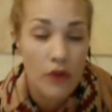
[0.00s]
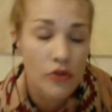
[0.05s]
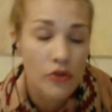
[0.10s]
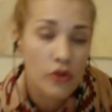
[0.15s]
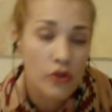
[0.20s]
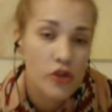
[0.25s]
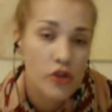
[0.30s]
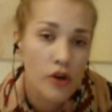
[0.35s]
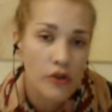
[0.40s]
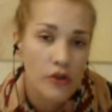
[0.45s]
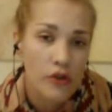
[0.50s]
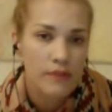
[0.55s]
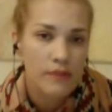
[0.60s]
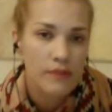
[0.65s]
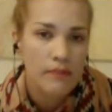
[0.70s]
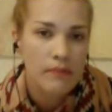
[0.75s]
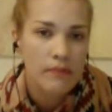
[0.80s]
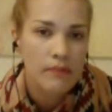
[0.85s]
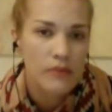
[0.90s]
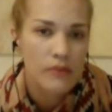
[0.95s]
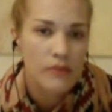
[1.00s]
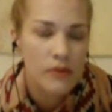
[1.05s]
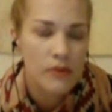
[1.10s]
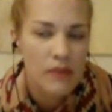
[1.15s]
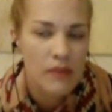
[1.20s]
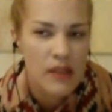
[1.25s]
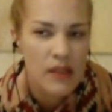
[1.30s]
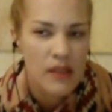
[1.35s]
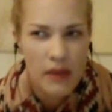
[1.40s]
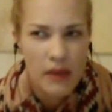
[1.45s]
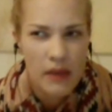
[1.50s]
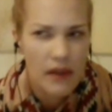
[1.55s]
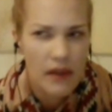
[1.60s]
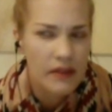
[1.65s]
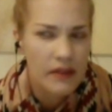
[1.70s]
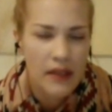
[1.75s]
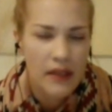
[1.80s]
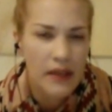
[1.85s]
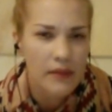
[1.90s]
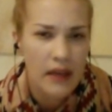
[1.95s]
to the church. So I
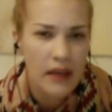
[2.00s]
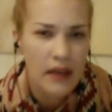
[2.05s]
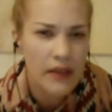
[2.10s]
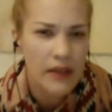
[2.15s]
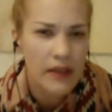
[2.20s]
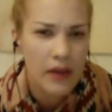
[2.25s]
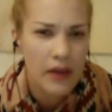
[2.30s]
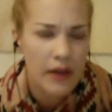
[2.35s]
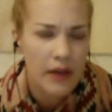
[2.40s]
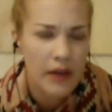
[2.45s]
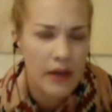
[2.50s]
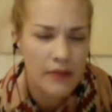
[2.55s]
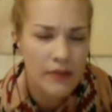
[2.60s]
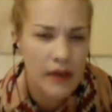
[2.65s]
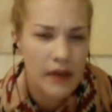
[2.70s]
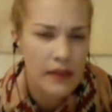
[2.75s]
didn't have,